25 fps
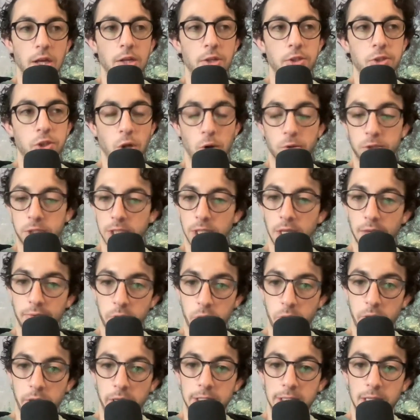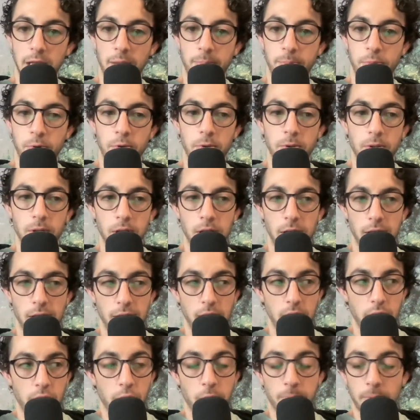So, to give you an example,
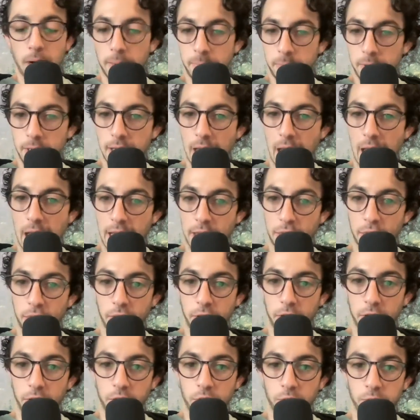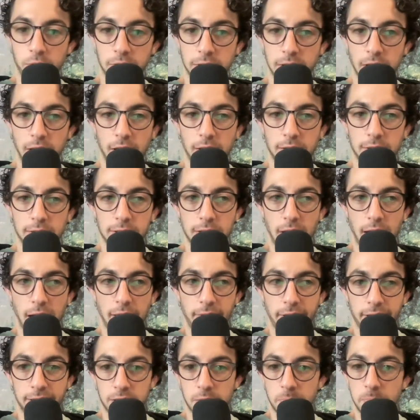there might be an athlete who says, I
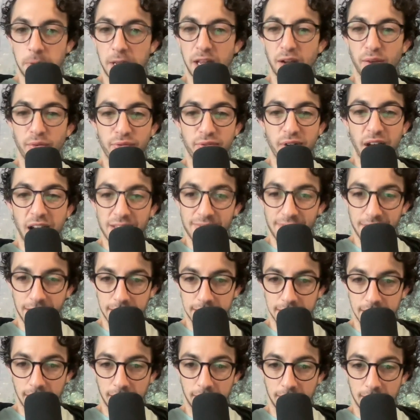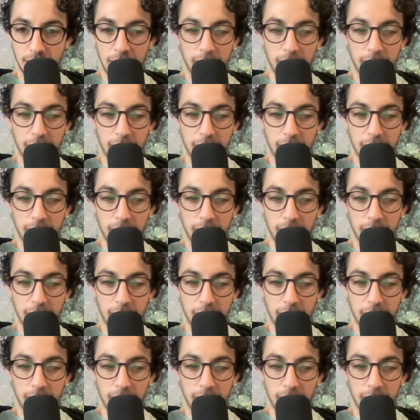like to be at a five out of 10.